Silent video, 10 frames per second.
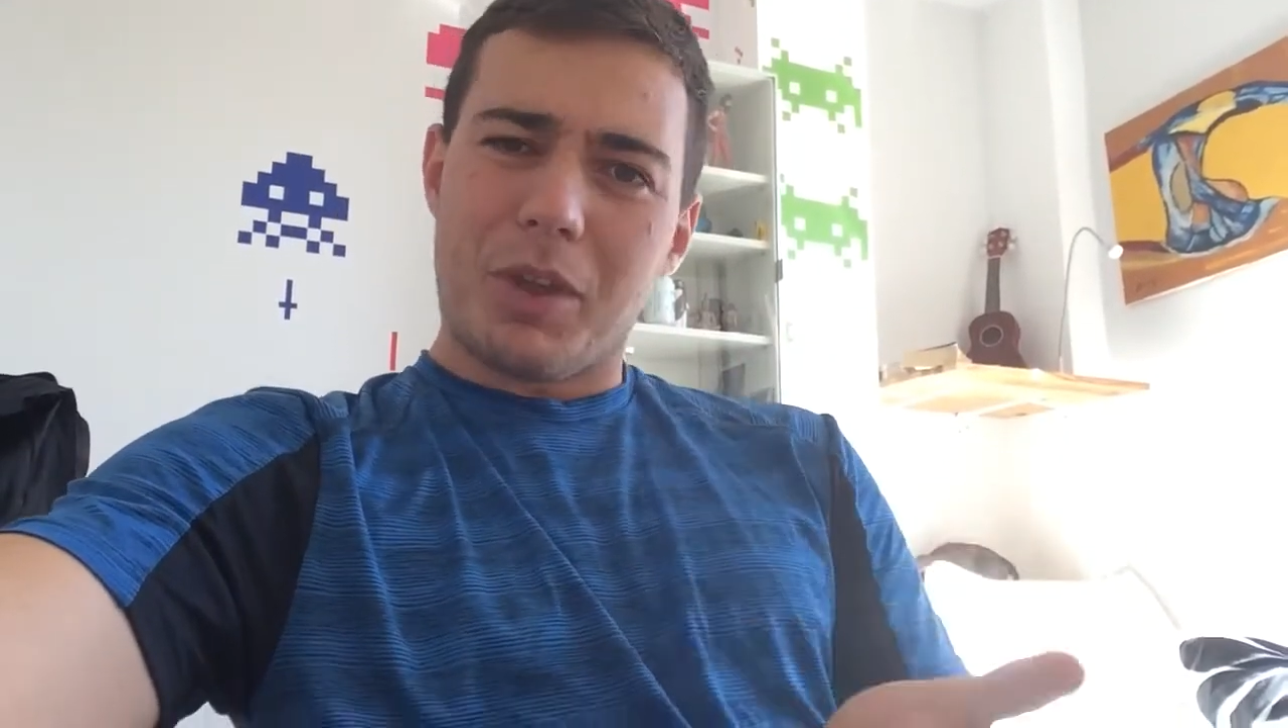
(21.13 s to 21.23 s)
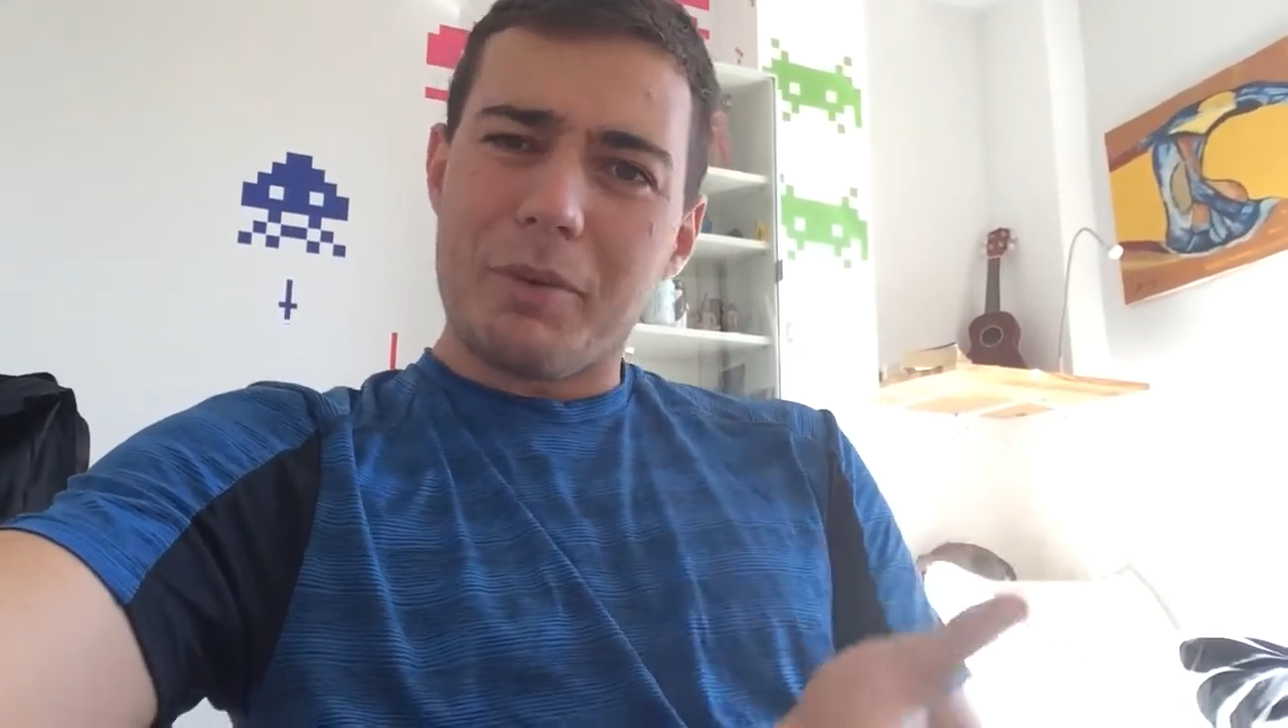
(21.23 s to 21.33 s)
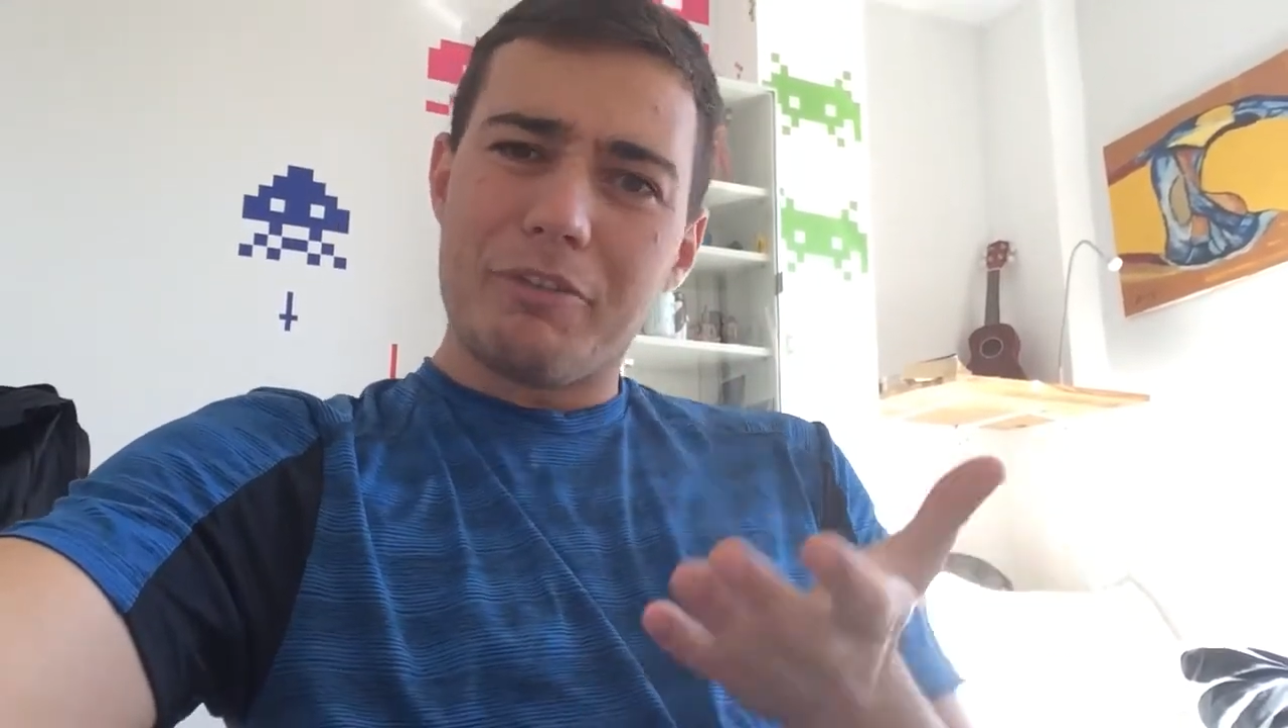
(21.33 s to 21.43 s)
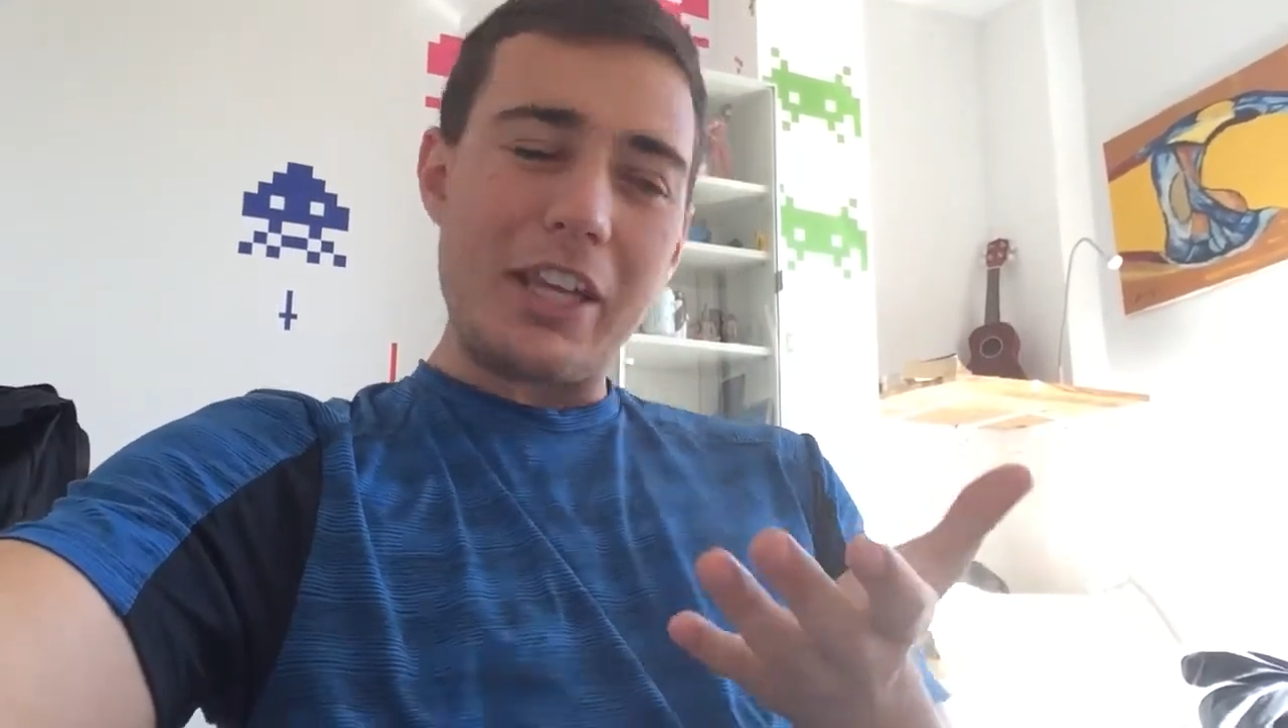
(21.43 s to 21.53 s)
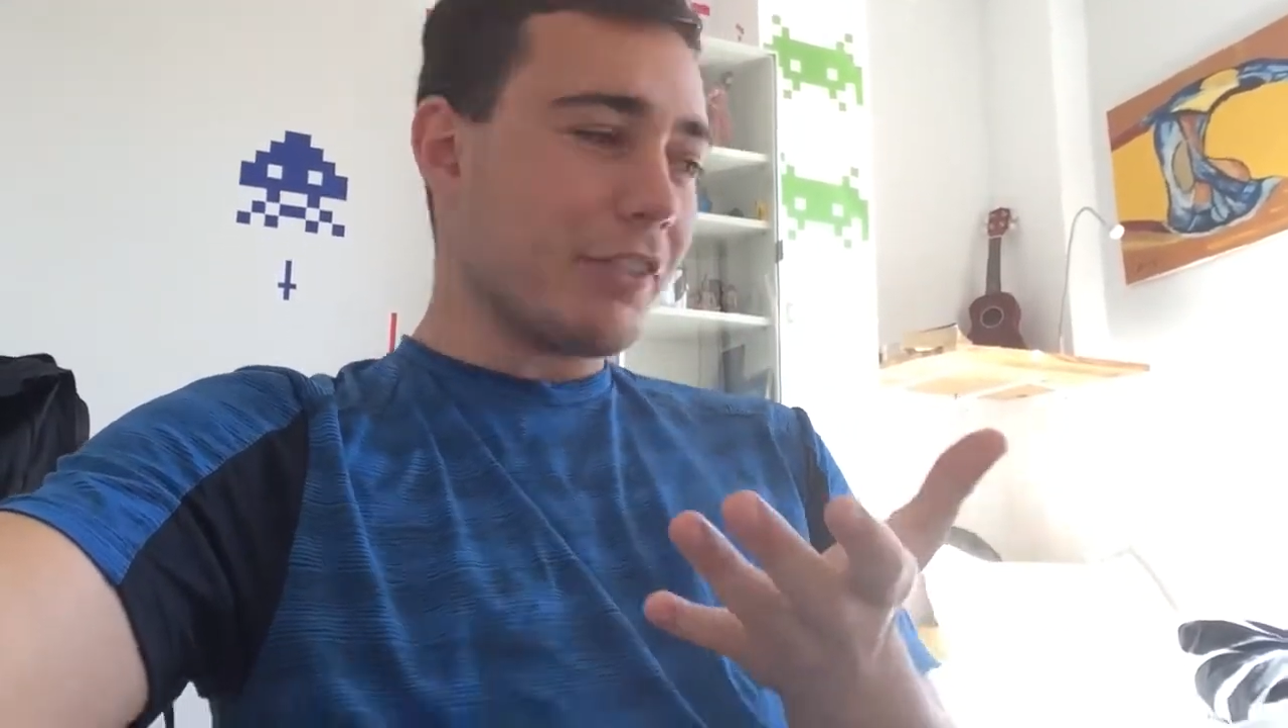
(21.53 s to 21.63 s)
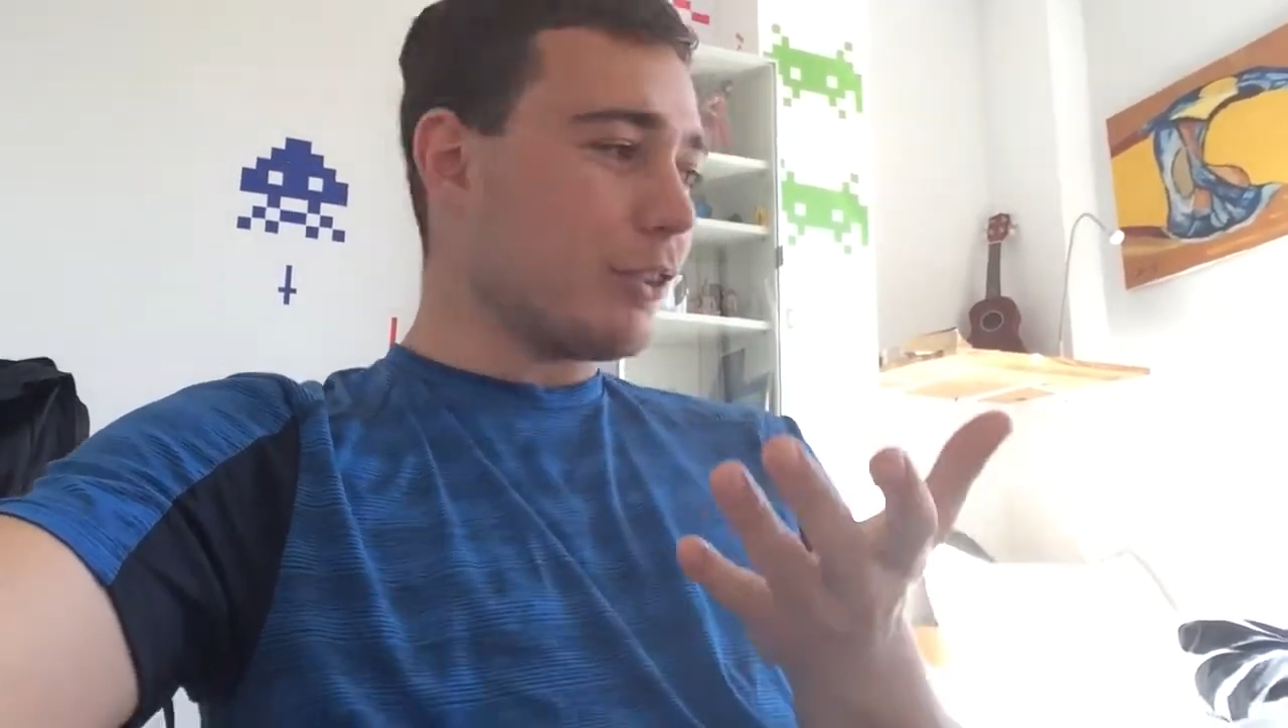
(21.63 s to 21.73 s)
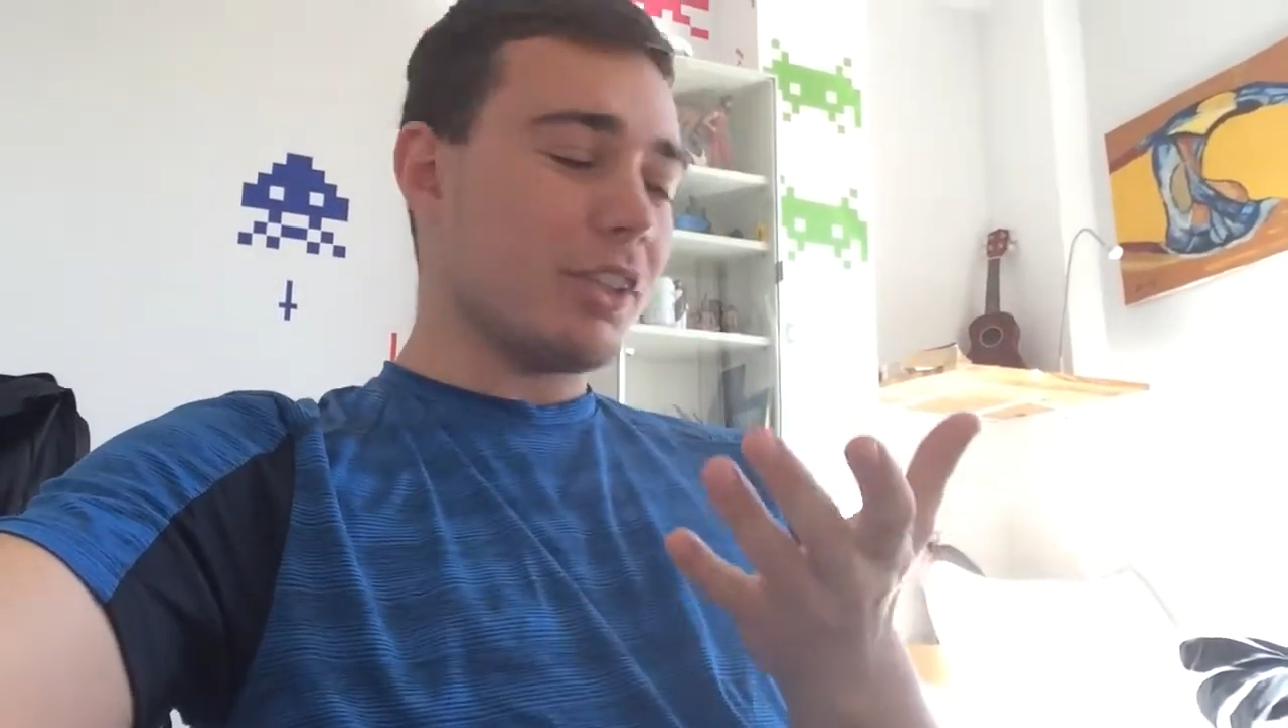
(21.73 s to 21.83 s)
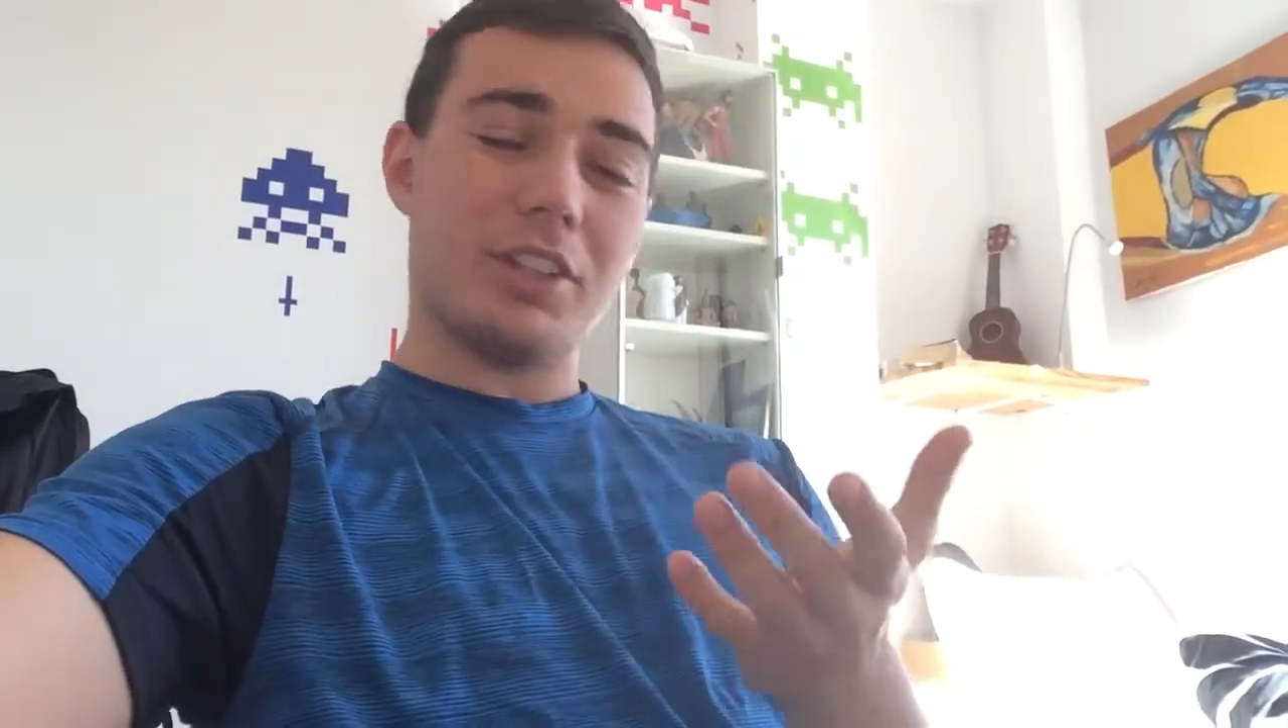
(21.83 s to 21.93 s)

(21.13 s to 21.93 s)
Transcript: I mean, think of all the